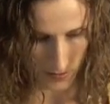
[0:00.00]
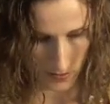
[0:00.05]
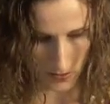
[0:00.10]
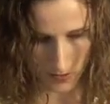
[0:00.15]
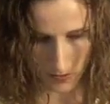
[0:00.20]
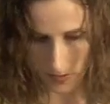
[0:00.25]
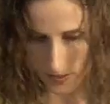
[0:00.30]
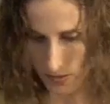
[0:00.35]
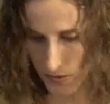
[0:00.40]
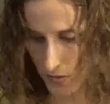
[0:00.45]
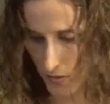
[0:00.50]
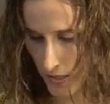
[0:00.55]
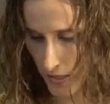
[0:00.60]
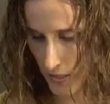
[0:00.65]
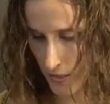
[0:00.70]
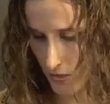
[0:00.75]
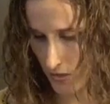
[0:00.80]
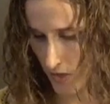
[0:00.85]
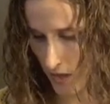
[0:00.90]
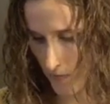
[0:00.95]
So let's go
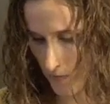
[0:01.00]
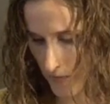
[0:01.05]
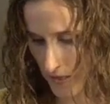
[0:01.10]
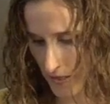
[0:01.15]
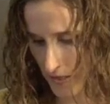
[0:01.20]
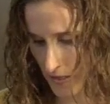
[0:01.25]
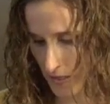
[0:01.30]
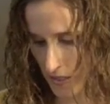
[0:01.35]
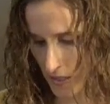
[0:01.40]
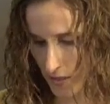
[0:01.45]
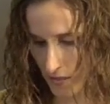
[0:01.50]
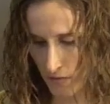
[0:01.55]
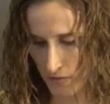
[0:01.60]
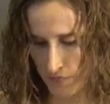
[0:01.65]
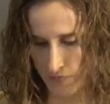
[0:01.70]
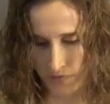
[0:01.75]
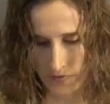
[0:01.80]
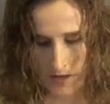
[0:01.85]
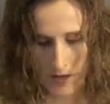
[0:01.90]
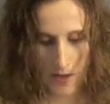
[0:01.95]
ahead and chop this
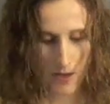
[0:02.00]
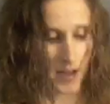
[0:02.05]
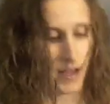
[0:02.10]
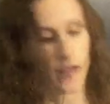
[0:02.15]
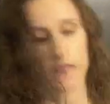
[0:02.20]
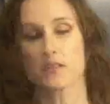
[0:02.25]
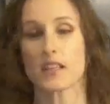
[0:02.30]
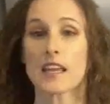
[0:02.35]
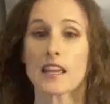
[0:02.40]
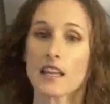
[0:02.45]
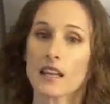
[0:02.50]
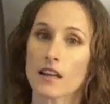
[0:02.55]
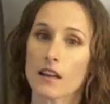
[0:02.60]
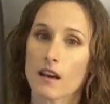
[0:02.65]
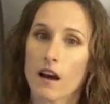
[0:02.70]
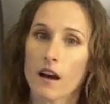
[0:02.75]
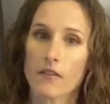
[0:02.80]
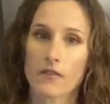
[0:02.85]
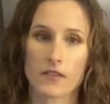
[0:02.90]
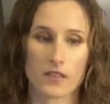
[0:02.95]
dill. I've taken
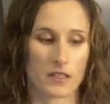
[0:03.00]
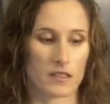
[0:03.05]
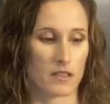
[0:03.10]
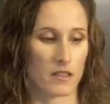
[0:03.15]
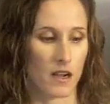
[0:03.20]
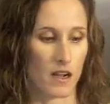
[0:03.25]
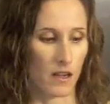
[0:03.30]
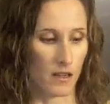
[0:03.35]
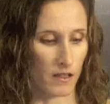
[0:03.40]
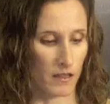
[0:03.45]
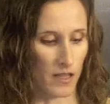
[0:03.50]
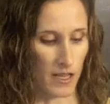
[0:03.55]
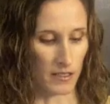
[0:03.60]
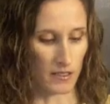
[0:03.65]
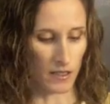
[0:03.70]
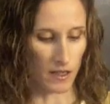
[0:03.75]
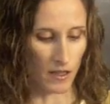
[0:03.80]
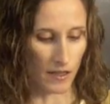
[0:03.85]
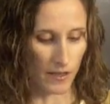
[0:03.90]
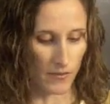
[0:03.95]
it off the stalk,
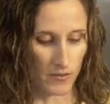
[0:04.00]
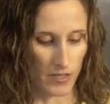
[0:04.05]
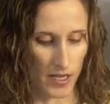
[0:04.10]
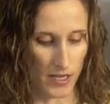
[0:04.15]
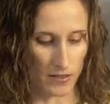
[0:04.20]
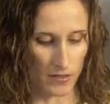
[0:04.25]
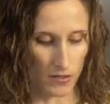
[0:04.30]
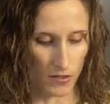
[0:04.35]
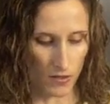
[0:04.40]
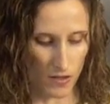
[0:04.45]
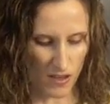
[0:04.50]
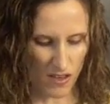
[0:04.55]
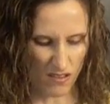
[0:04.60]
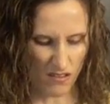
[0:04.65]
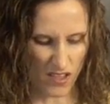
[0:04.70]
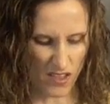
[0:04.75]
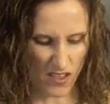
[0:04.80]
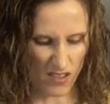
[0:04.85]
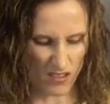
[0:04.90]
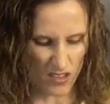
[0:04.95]
that's all I've done, so you
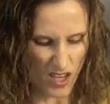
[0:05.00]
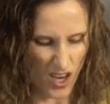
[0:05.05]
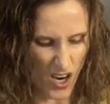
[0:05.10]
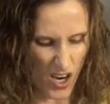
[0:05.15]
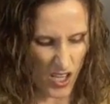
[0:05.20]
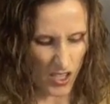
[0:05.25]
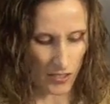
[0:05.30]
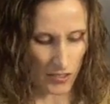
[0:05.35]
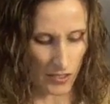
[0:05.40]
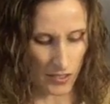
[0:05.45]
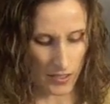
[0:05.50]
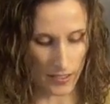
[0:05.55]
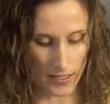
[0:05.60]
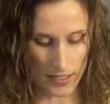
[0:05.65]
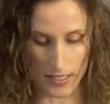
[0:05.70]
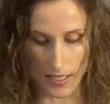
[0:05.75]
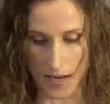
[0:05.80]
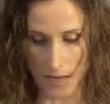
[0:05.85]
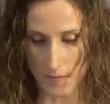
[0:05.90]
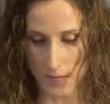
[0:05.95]
don't want those hard little
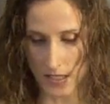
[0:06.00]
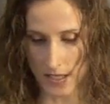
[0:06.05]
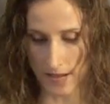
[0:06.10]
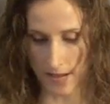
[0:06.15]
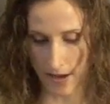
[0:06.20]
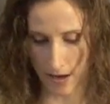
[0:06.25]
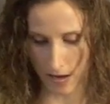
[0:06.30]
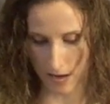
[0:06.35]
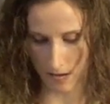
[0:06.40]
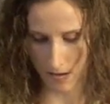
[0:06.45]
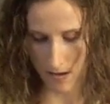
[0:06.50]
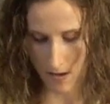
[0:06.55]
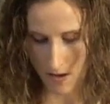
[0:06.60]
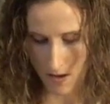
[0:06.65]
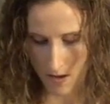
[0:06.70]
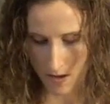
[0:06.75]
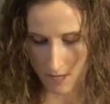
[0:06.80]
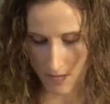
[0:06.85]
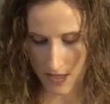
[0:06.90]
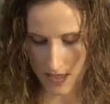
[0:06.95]
stems in there.
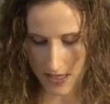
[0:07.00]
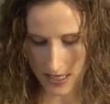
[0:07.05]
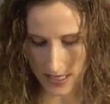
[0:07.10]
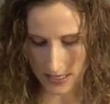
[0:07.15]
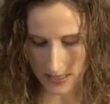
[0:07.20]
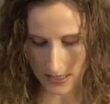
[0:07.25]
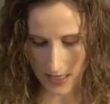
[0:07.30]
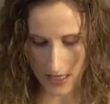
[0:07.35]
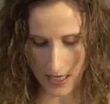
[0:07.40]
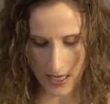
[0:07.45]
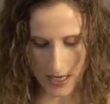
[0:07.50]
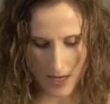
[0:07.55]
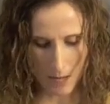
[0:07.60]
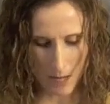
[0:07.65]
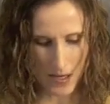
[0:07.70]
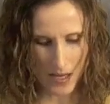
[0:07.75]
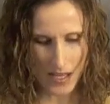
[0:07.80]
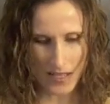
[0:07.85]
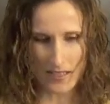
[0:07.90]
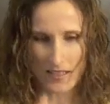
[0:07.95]
But these
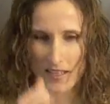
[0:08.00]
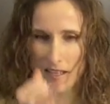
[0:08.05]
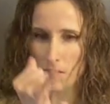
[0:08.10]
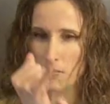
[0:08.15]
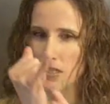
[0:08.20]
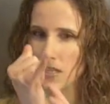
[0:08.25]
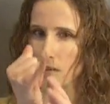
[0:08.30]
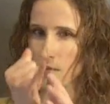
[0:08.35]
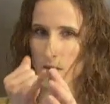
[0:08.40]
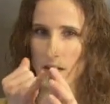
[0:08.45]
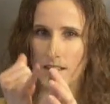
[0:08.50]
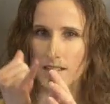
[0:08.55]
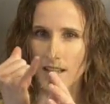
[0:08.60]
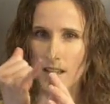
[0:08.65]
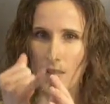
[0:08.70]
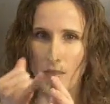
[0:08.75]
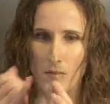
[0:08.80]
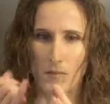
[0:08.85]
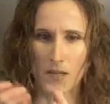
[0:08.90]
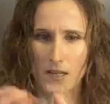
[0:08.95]
itty bitty stems that run
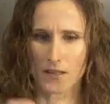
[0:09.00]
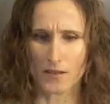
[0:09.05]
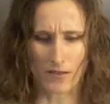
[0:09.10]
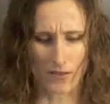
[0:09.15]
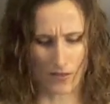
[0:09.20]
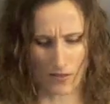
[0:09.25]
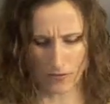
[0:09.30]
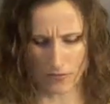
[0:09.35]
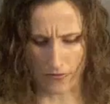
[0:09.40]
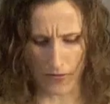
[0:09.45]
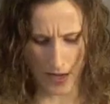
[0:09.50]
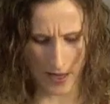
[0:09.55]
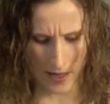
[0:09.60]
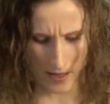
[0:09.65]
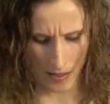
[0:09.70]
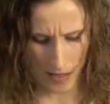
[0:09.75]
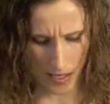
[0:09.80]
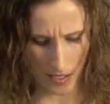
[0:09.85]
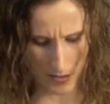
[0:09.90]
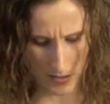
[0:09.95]
down the middle, those are
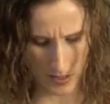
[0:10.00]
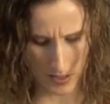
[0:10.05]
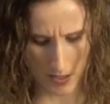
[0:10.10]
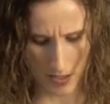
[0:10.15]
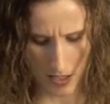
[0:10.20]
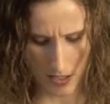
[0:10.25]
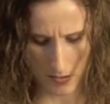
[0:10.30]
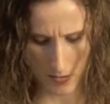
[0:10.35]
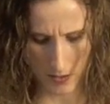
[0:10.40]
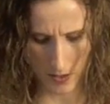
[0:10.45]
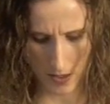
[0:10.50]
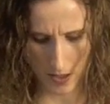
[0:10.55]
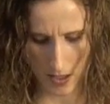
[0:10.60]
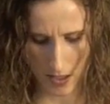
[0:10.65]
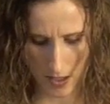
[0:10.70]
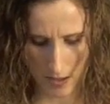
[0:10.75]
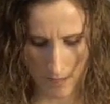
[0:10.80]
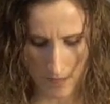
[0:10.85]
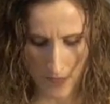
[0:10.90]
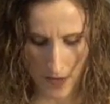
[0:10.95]
fine. They actually taste really
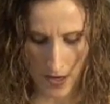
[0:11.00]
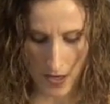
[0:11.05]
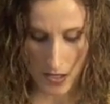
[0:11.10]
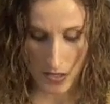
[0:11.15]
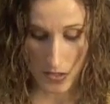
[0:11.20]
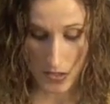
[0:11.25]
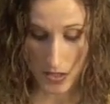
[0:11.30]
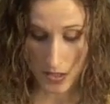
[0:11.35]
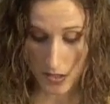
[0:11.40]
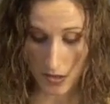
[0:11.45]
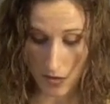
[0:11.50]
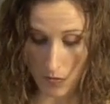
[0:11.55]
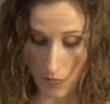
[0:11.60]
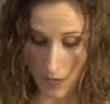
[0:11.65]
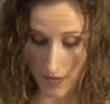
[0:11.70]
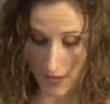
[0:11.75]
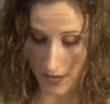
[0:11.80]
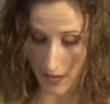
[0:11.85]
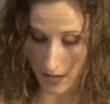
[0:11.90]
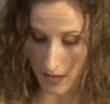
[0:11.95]
good. You just
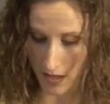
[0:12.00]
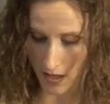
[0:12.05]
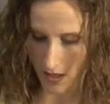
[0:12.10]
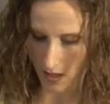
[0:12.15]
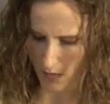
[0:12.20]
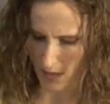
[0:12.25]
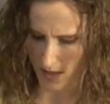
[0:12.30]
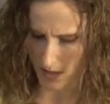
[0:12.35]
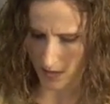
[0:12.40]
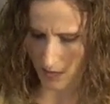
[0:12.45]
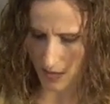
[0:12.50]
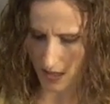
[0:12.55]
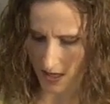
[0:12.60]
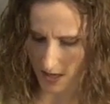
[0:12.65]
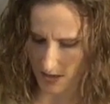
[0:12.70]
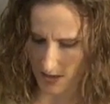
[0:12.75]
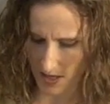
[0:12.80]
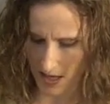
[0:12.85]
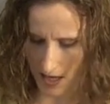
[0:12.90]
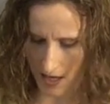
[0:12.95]
don't want the stalky ones
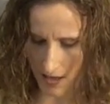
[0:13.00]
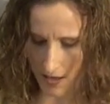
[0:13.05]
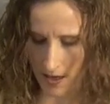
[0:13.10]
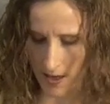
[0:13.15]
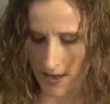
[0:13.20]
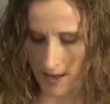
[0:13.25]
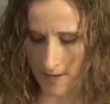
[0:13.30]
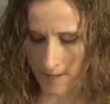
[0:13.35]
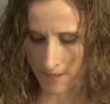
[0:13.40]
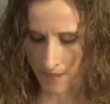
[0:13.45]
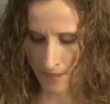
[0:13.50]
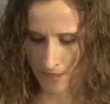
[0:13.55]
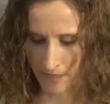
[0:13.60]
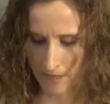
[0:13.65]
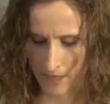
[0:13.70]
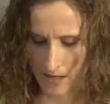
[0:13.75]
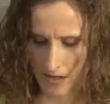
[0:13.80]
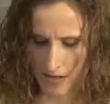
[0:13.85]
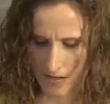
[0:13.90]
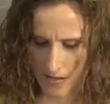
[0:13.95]
because they
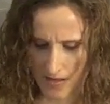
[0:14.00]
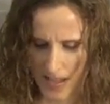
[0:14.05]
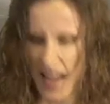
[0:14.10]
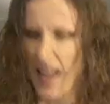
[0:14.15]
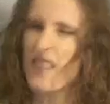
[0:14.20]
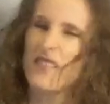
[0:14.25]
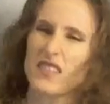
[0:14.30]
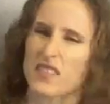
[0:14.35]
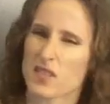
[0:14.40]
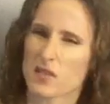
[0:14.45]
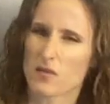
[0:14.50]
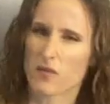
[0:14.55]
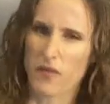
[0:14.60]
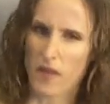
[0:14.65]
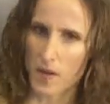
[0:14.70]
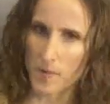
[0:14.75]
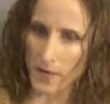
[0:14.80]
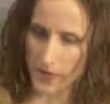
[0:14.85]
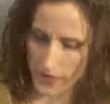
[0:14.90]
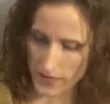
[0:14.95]
have a too
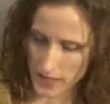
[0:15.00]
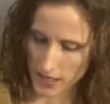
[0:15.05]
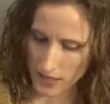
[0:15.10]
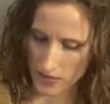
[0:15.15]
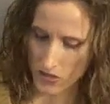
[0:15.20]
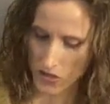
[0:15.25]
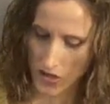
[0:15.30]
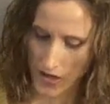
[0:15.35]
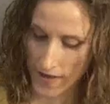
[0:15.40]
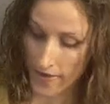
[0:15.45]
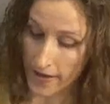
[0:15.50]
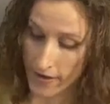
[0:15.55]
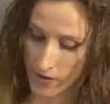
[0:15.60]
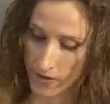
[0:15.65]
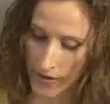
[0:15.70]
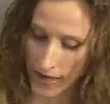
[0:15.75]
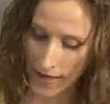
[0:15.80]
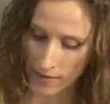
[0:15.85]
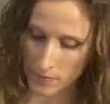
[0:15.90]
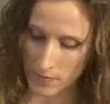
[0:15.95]
firm of a texture and they
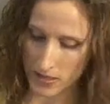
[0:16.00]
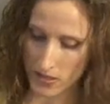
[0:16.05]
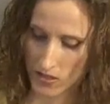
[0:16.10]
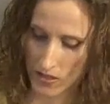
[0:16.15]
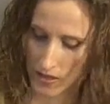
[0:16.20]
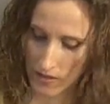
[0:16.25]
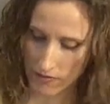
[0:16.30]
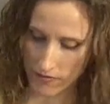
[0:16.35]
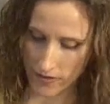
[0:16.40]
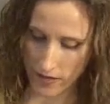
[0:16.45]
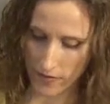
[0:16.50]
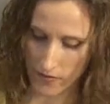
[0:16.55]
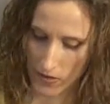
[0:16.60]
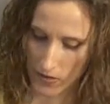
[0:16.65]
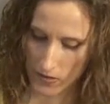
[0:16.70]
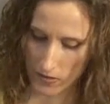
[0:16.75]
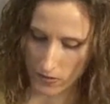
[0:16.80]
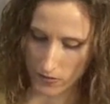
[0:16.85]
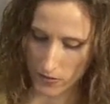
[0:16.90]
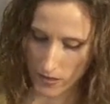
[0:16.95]
don't add much to the
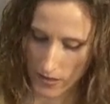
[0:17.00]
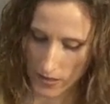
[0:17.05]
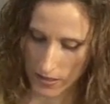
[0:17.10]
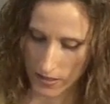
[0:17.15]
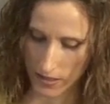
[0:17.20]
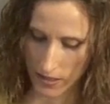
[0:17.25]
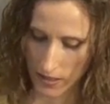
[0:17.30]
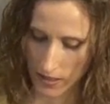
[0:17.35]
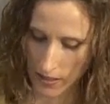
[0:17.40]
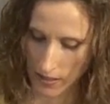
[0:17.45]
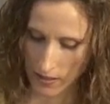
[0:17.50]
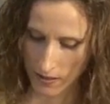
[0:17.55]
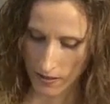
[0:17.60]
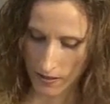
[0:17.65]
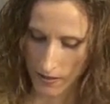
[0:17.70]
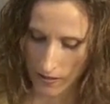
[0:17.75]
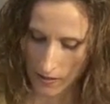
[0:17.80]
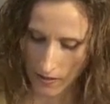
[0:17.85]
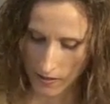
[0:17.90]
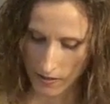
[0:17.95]
flavor. So we're just gonna
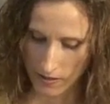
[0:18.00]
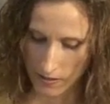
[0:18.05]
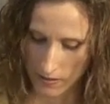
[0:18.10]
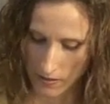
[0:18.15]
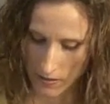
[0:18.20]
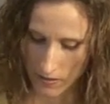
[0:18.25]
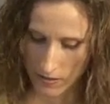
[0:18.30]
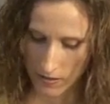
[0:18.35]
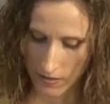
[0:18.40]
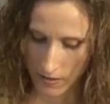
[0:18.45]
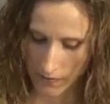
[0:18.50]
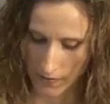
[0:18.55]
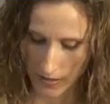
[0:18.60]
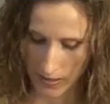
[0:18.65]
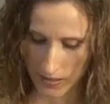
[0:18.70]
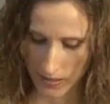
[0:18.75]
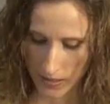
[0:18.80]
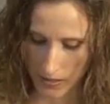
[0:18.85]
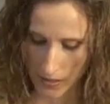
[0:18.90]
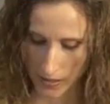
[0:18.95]
give
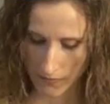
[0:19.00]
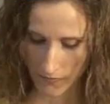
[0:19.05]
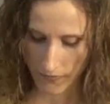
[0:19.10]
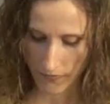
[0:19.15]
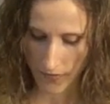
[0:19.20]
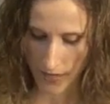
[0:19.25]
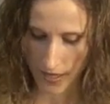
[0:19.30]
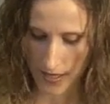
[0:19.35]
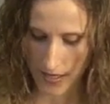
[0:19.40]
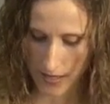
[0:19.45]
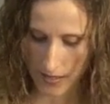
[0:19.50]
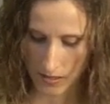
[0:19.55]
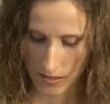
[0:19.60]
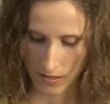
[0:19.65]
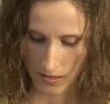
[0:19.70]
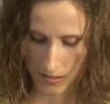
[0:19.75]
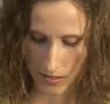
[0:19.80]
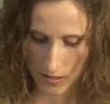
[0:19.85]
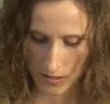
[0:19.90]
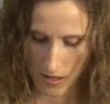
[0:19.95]
this a little fine
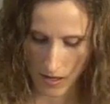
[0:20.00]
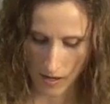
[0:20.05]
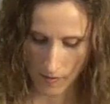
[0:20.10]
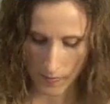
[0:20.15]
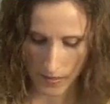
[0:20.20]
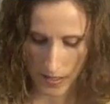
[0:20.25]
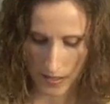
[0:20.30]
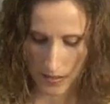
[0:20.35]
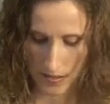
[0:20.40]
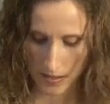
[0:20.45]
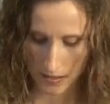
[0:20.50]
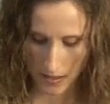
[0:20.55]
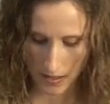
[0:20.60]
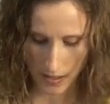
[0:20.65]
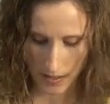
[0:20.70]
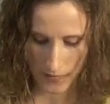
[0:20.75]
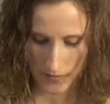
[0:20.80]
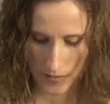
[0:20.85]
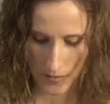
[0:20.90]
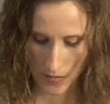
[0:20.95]
chop here. It
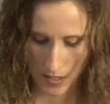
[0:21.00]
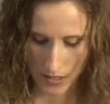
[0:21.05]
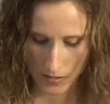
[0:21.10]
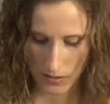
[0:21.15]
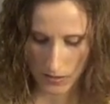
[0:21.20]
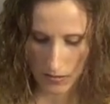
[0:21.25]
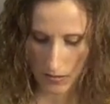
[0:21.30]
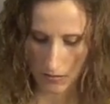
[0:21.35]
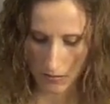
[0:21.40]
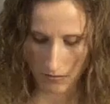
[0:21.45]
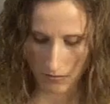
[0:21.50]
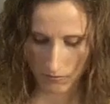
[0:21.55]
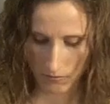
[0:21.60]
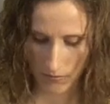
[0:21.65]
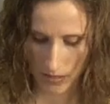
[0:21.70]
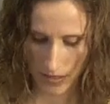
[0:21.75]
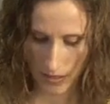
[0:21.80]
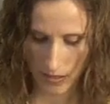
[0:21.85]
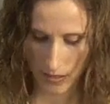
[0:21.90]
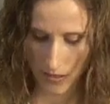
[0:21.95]
doesn't have to be too
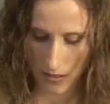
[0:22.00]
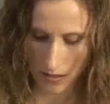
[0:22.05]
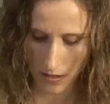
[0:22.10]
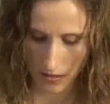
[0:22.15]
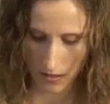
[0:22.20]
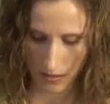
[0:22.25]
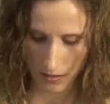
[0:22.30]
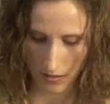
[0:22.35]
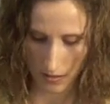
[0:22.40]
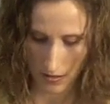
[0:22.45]
little.